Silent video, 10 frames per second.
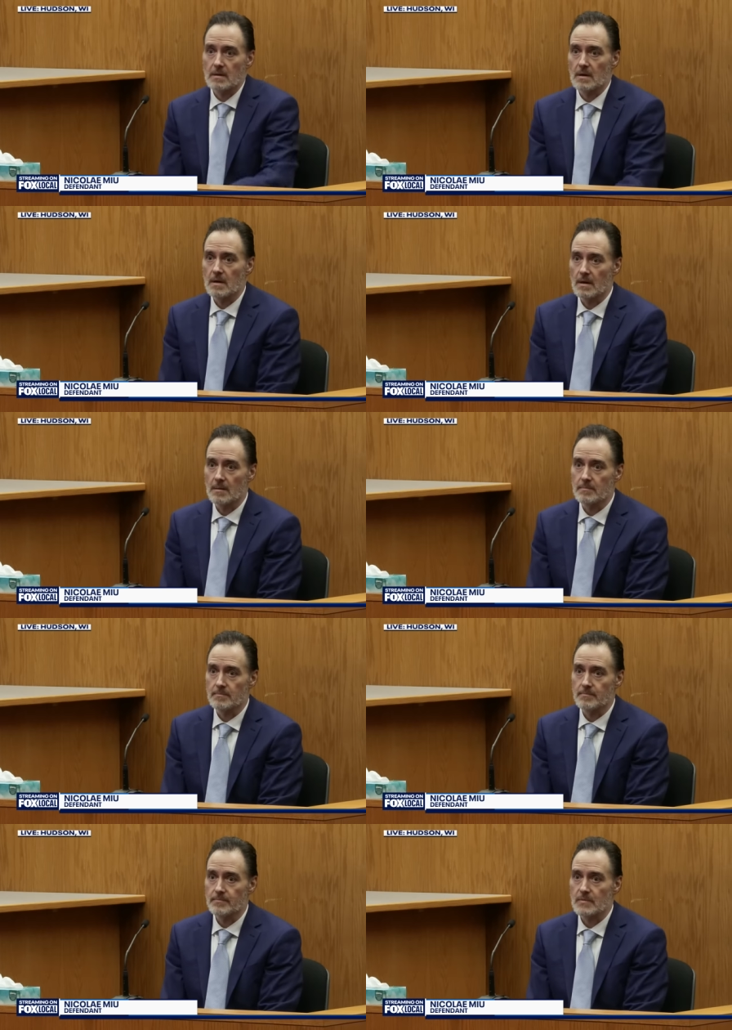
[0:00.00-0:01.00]

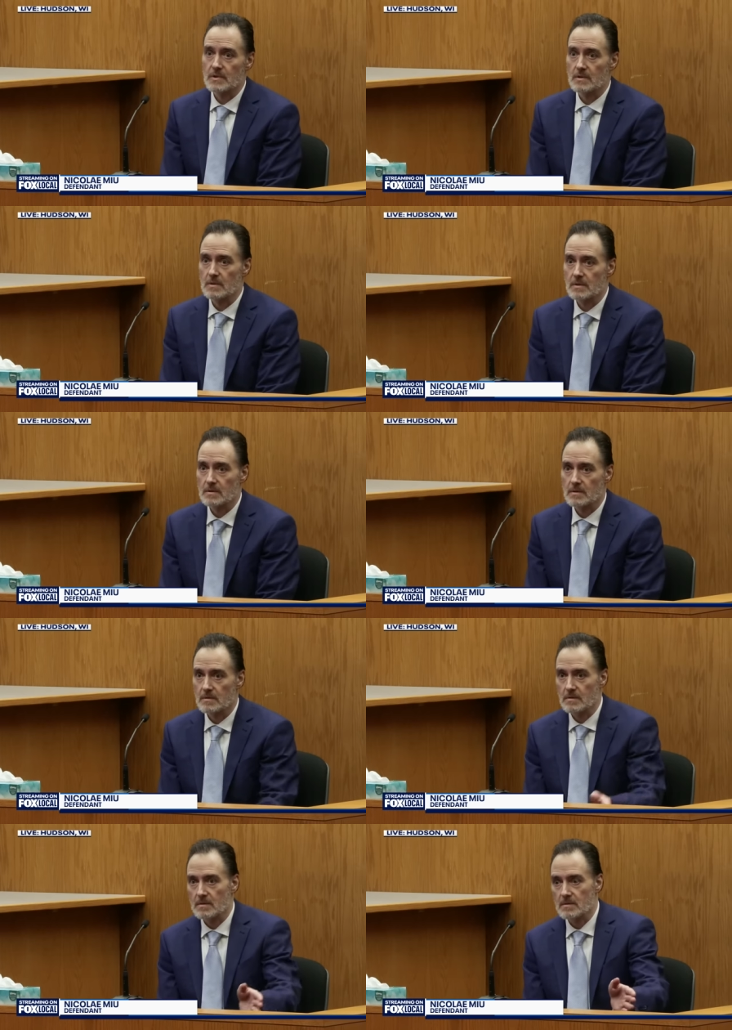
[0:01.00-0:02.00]
um,
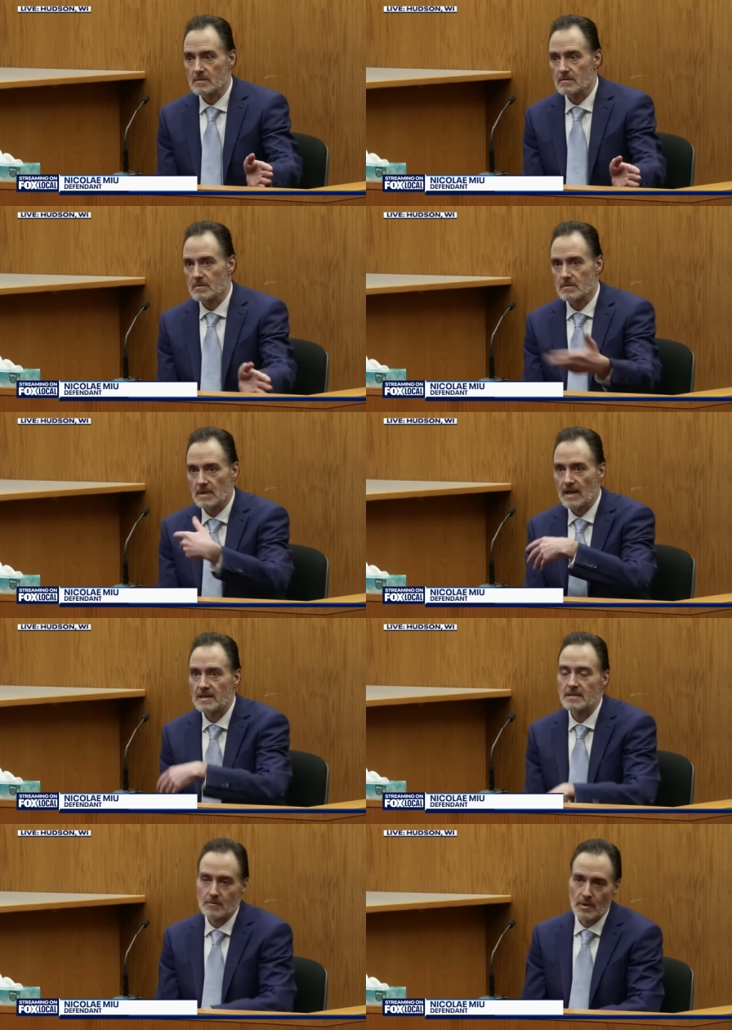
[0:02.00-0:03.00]
knocked away.
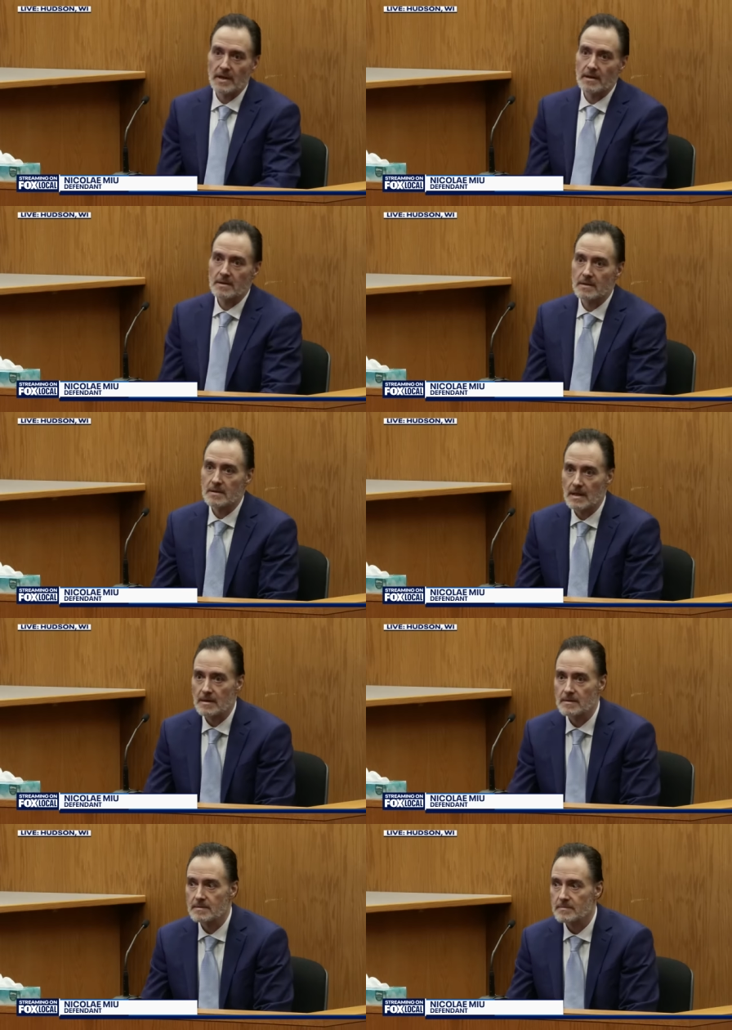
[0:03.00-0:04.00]
Knocked away,
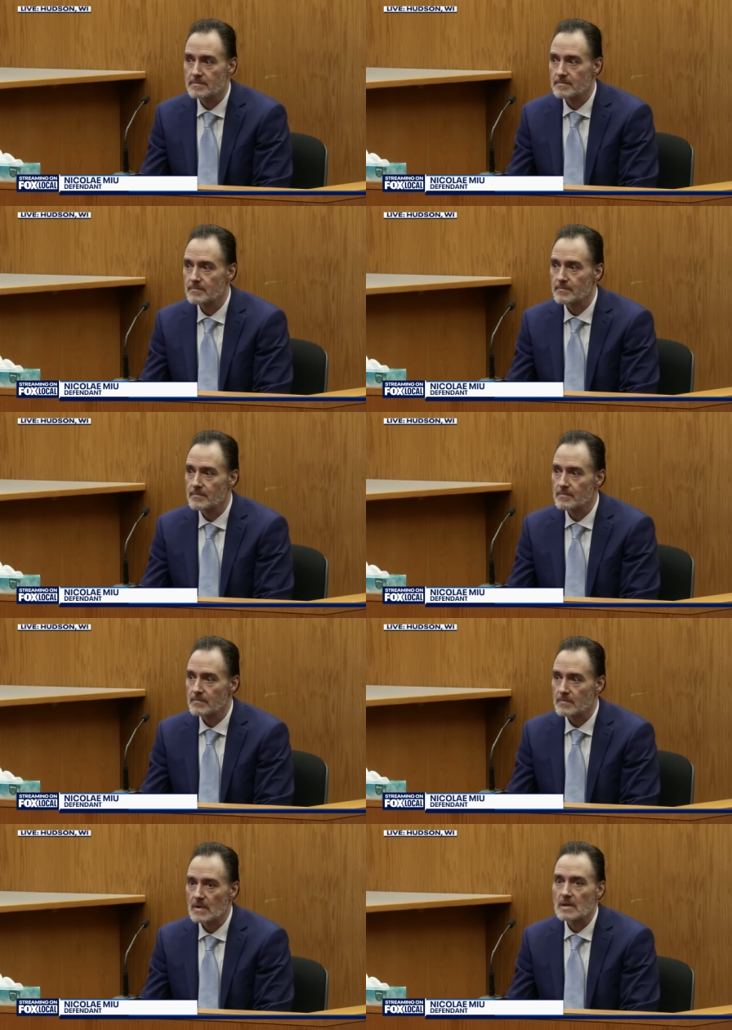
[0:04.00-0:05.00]
yeah.
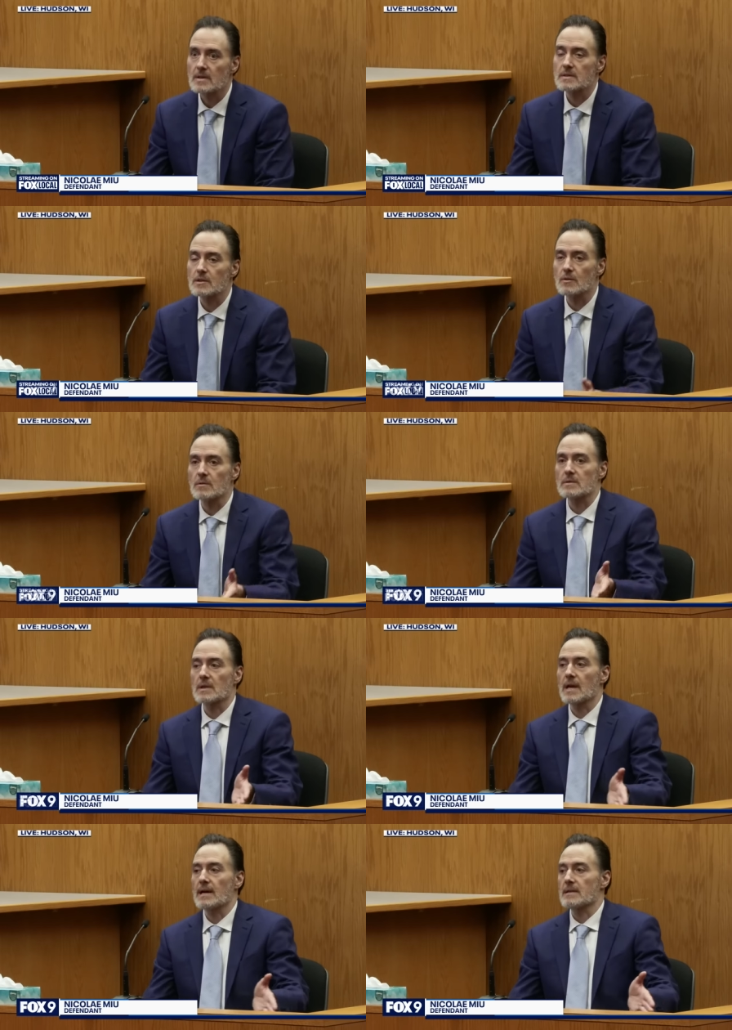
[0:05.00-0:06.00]
So,
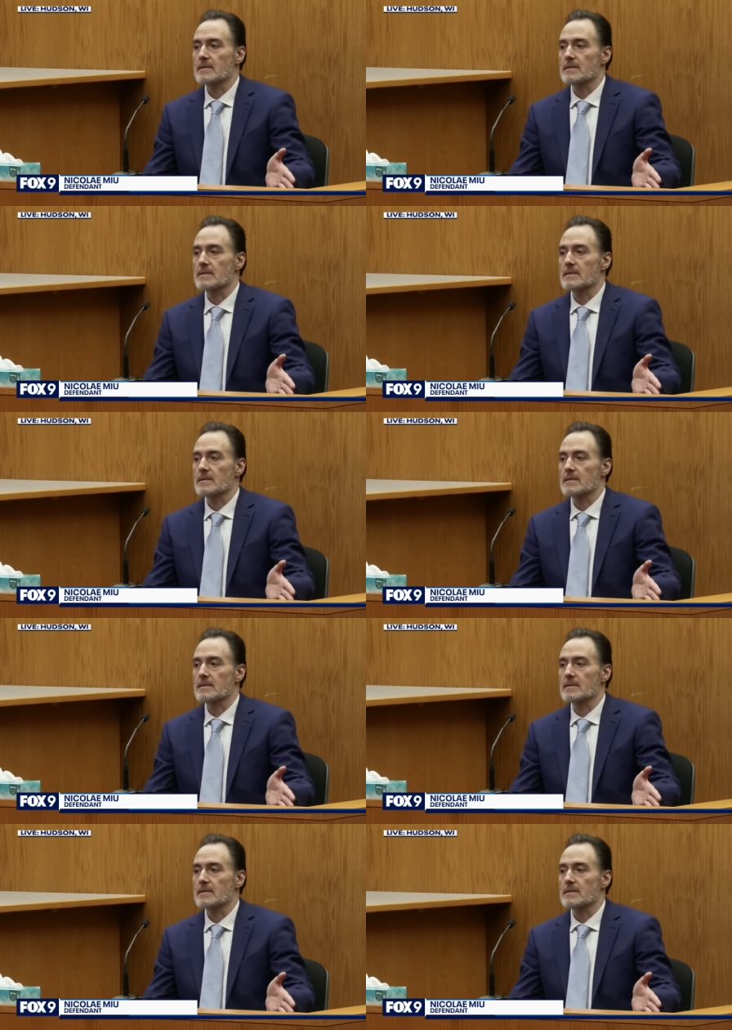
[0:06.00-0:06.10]
got,